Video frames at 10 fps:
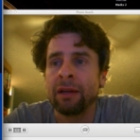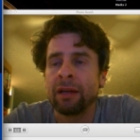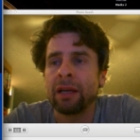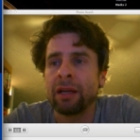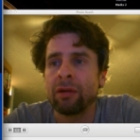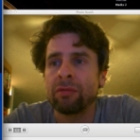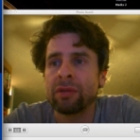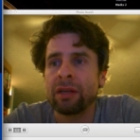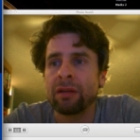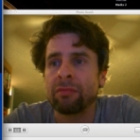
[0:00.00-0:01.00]

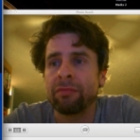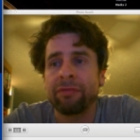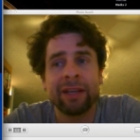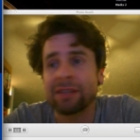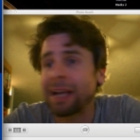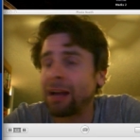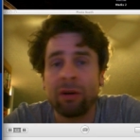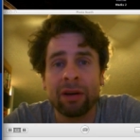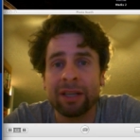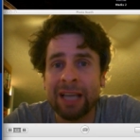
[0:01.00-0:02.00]
things, how
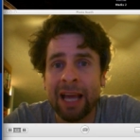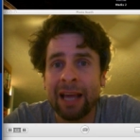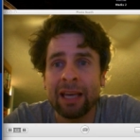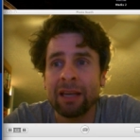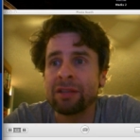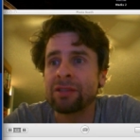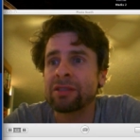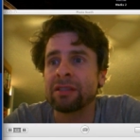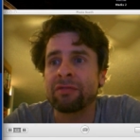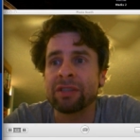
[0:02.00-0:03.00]
long a take is,
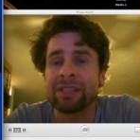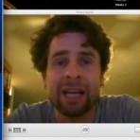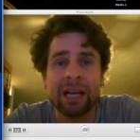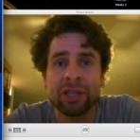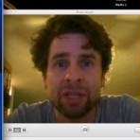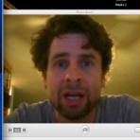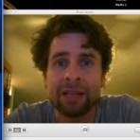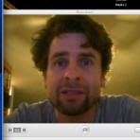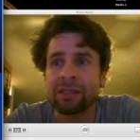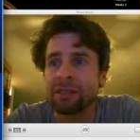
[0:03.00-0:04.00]
the different size
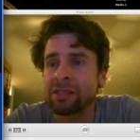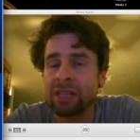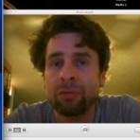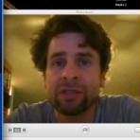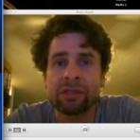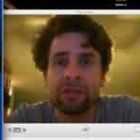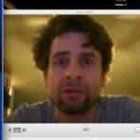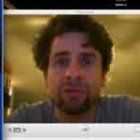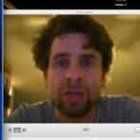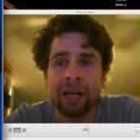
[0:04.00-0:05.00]
shots and the sequence in
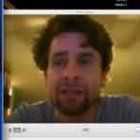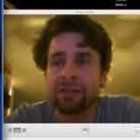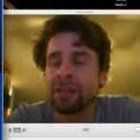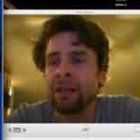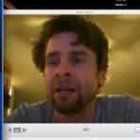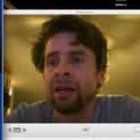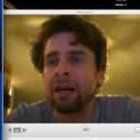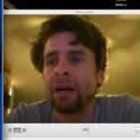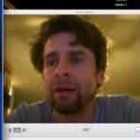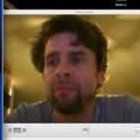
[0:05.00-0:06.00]
those shots,
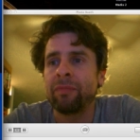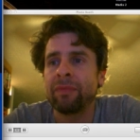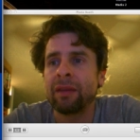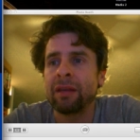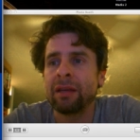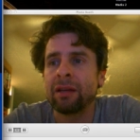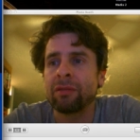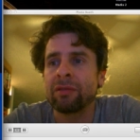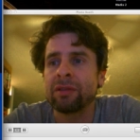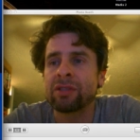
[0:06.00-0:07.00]

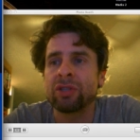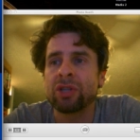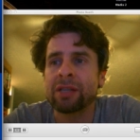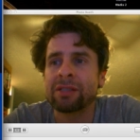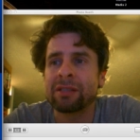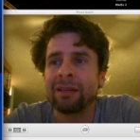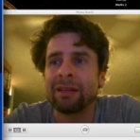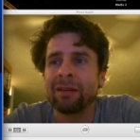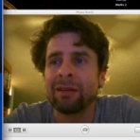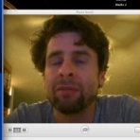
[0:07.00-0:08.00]
the suggested
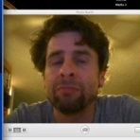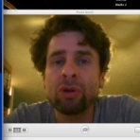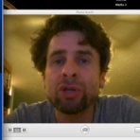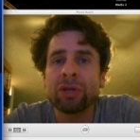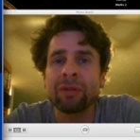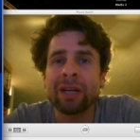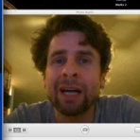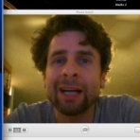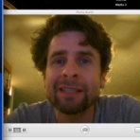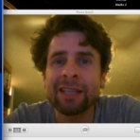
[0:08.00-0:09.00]
emotional
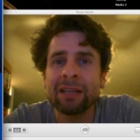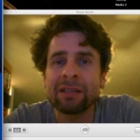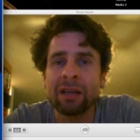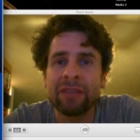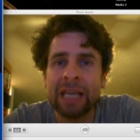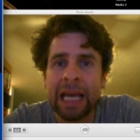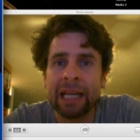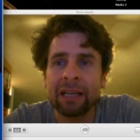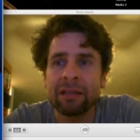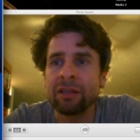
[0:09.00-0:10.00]
content of the edit.